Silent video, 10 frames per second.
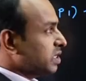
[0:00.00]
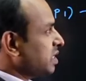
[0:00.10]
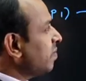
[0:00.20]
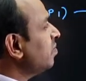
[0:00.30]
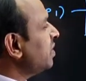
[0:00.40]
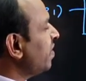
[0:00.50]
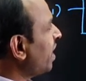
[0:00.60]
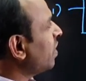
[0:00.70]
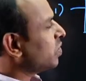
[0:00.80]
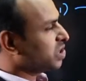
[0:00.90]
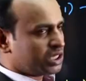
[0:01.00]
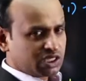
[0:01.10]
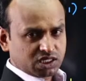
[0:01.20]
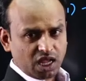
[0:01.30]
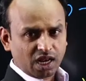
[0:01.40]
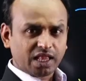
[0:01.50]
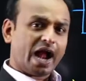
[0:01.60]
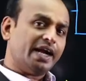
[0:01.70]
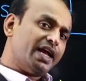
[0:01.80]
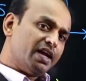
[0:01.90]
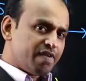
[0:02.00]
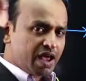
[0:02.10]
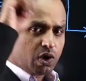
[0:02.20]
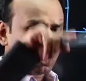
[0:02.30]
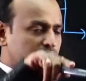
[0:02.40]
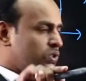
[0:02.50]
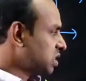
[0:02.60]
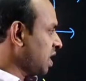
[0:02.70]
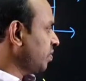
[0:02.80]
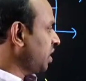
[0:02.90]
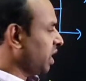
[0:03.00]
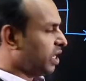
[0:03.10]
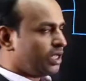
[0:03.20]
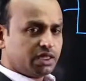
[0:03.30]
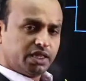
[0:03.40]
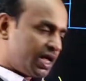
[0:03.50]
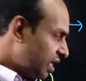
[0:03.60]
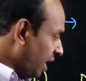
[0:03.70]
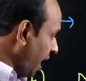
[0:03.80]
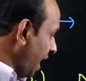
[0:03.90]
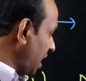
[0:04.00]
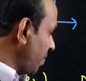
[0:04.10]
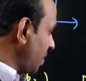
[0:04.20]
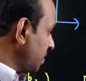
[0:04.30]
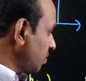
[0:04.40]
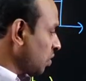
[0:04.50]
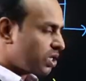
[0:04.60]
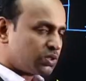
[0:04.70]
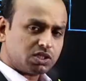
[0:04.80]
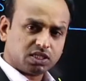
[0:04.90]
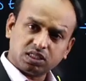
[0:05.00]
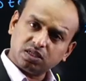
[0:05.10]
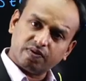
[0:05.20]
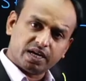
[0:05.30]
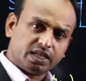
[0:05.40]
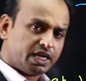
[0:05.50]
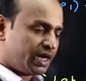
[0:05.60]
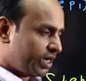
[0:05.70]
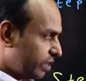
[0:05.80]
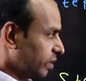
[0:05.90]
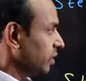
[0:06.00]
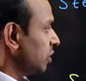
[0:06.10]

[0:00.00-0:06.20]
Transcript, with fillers: Some different question is there. That N value also same three. Then that angle of asymptote also sixty, one eighty, three hundred.